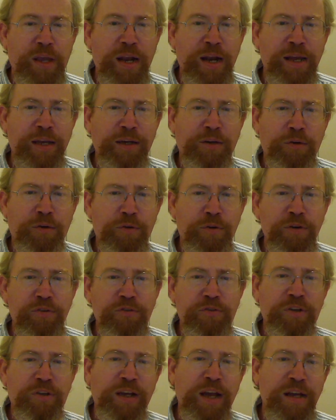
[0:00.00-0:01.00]
I encourage
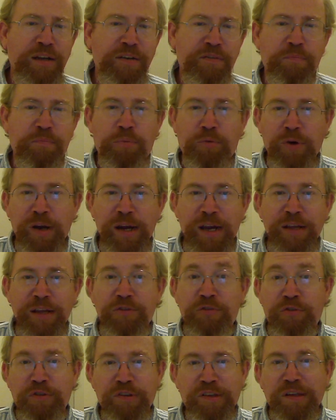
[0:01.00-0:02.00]
you to kind of brand
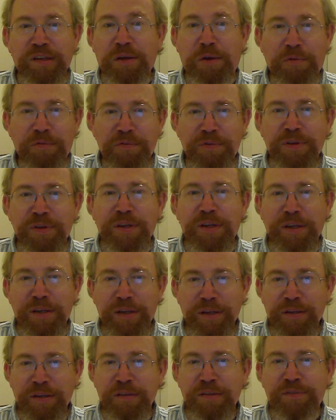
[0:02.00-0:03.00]
yourself
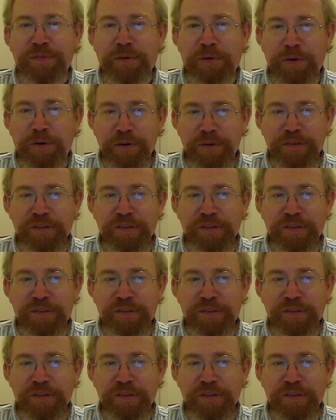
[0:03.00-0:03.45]
as far as